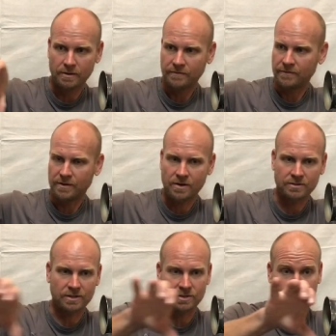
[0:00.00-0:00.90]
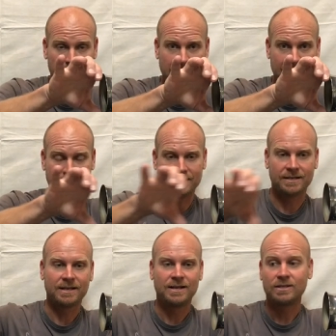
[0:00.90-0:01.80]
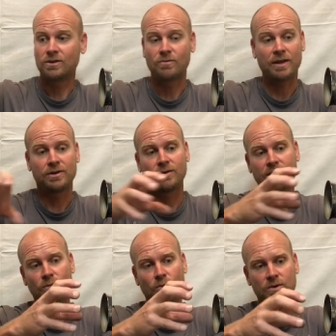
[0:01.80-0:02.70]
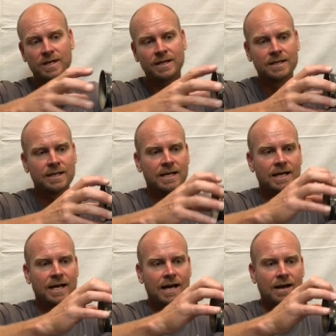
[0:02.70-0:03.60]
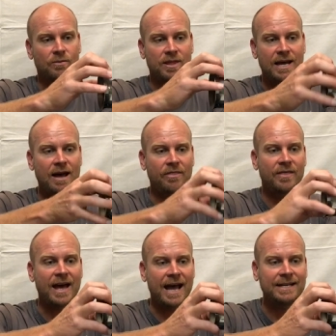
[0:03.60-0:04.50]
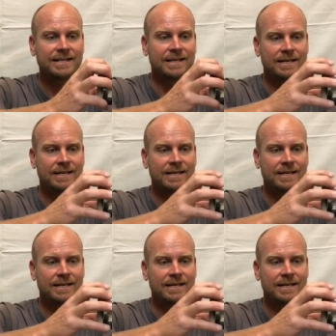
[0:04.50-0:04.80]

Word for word: for those exhaust gases to run through in the water. Uh, without that,